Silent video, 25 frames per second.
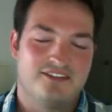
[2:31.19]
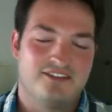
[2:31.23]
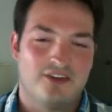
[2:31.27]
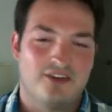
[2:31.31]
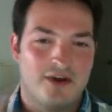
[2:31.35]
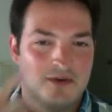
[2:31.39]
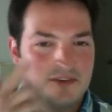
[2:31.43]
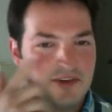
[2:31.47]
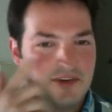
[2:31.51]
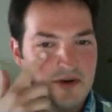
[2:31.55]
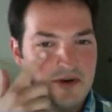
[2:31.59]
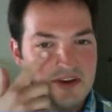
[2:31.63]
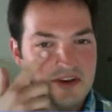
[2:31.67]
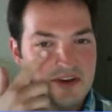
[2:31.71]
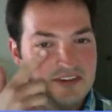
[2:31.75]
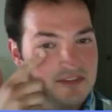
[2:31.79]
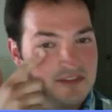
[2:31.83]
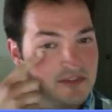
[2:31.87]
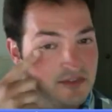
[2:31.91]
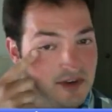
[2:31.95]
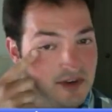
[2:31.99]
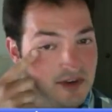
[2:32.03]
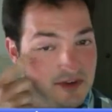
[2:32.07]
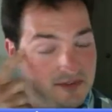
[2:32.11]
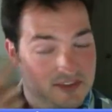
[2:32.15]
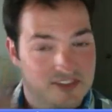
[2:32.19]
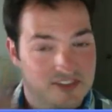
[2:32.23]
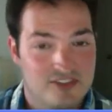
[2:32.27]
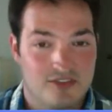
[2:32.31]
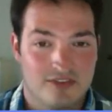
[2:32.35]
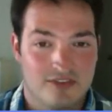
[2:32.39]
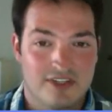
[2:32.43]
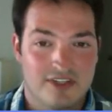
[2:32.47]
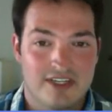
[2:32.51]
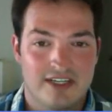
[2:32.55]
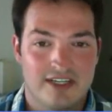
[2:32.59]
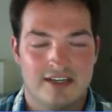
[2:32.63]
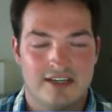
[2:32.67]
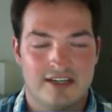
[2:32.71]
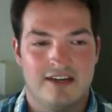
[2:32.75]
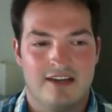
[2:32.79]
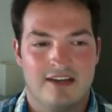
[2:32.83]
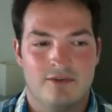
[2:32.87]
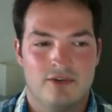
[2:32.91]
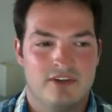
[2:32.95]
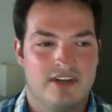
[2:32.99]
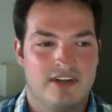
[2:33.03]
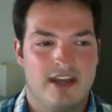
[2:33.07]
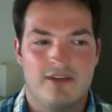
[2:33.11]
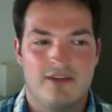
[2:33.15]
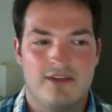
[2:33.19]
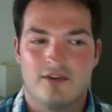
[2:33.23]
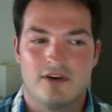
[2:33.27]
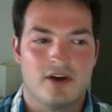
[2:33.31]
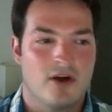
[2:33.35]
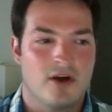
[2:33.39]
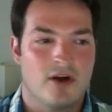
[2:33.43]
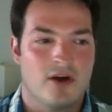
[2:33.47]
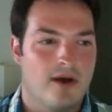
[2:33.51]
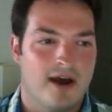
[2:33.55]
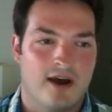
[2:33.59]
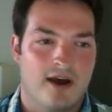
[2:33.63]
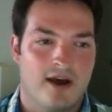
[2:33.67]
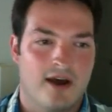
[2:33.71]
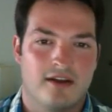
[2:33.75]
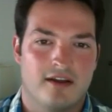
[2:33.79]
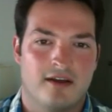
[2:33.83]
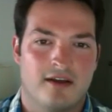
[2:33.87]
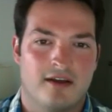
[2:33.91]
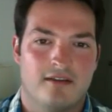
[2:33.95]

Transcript: So I was always in front of a screen. I would never go out.